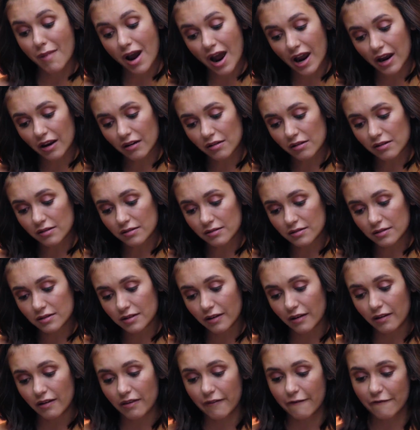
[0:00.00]

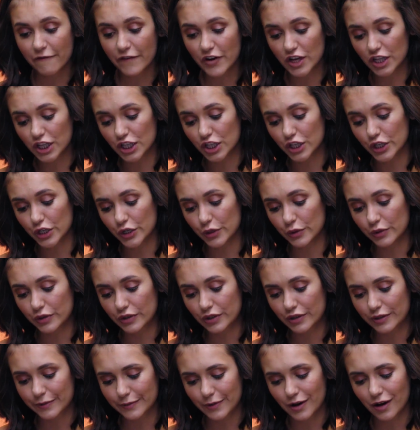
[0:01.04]
Miles,
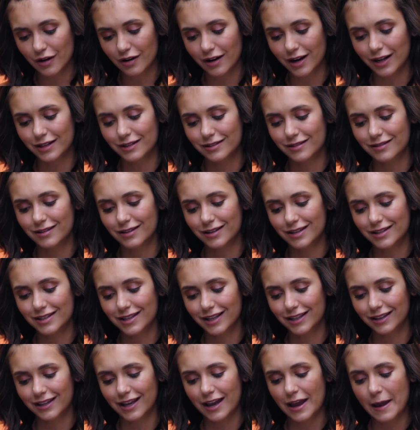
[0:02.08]
Footloose, all kinds of goodies
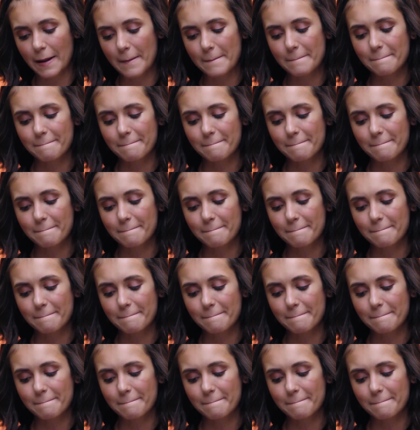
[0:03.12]
like that.